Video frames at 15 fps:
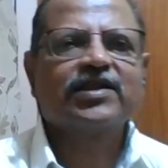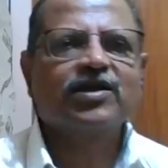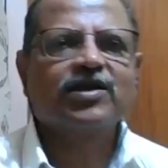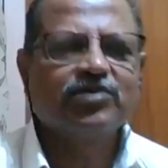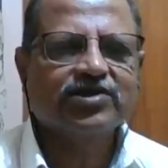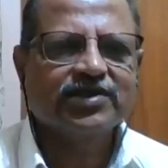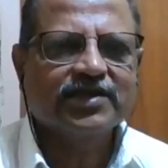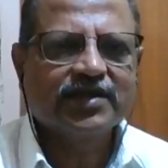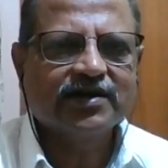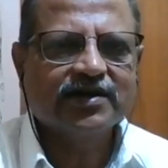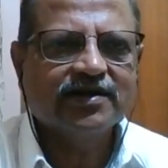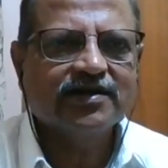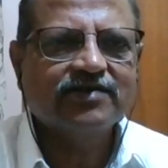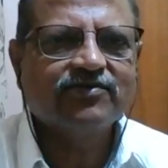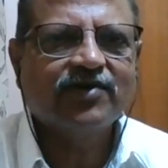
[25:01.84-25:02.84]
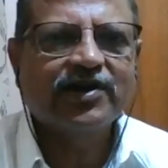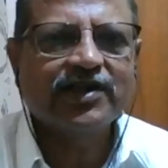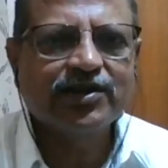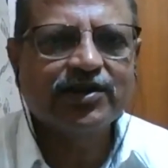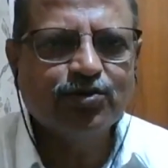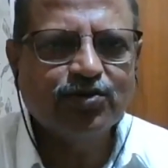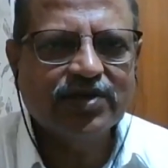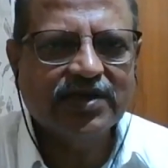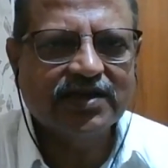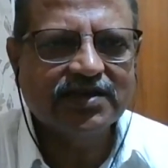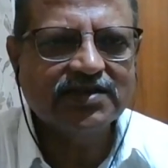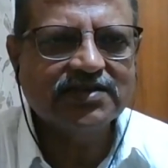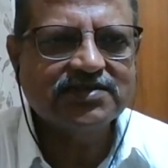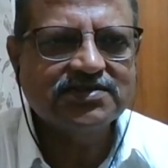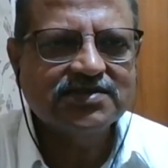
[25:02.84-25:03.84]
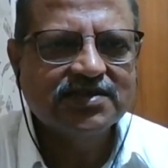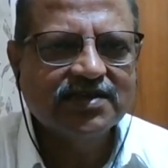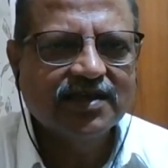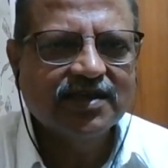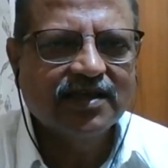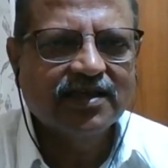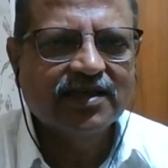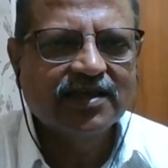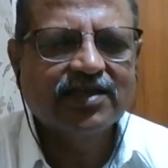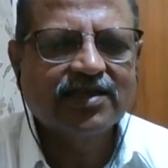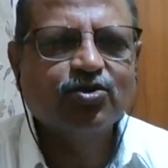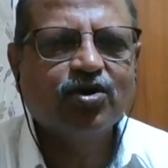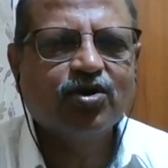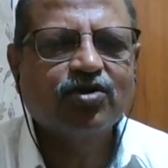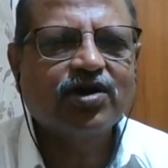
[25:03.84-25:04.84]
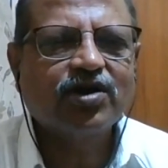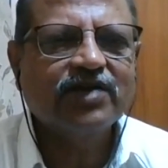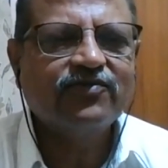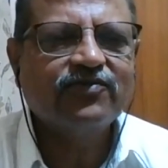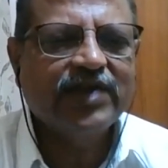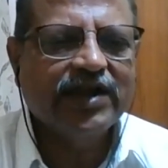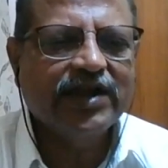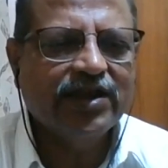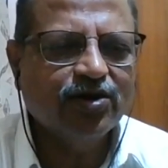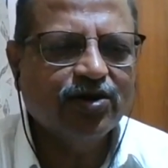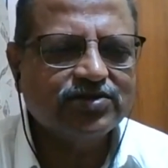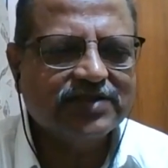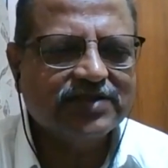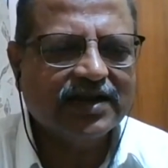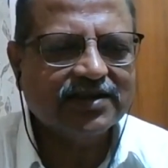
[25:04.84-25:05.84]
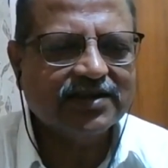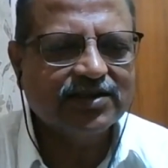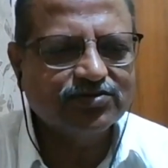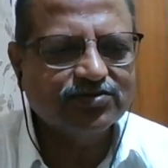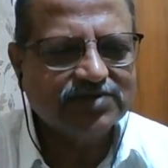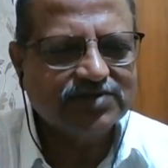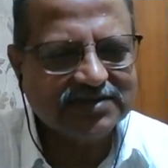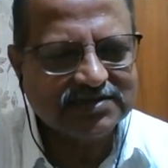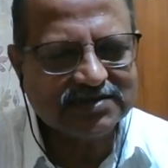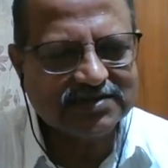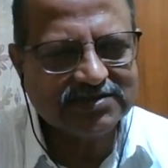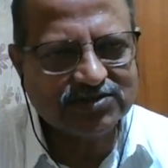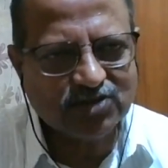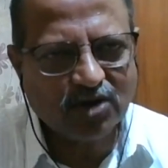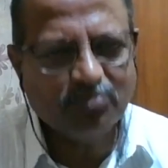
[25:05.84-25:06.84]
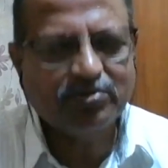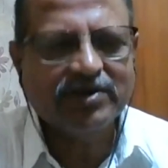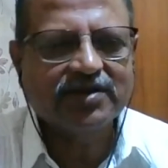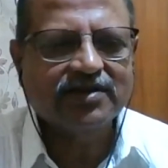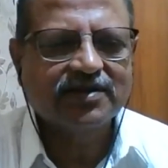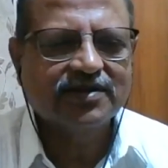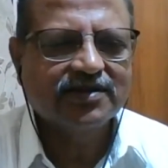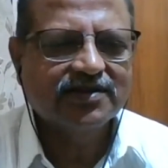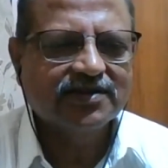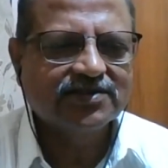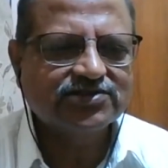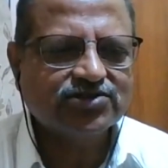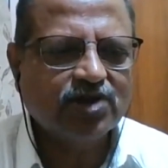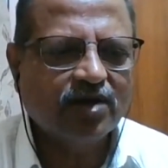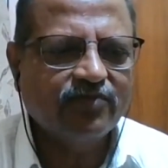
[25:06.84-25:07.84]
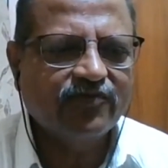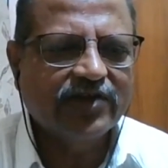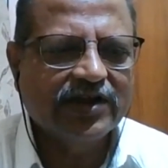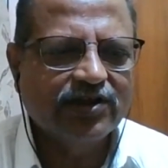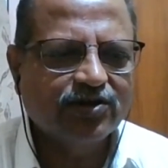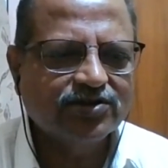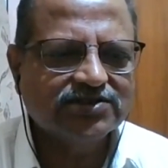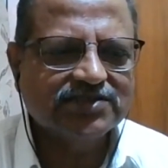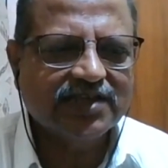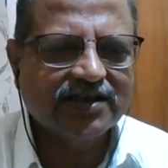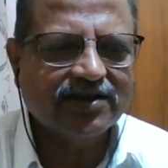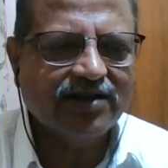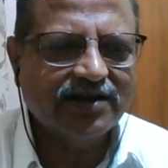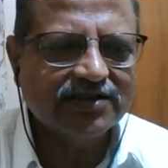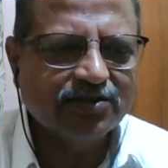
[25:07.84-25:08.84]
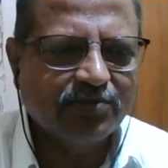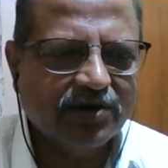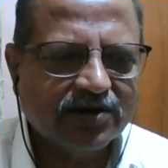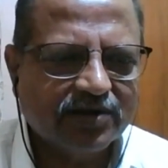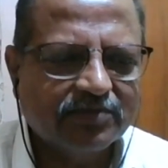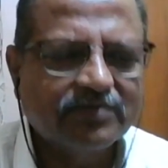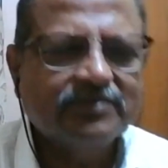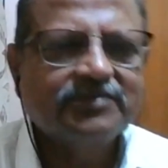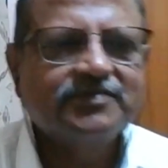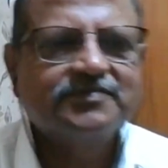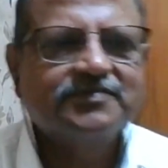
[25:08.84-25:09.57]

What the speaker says: are able to hear. What you do is, you have got a video that you just stop it. Stop video is there not at the bottom?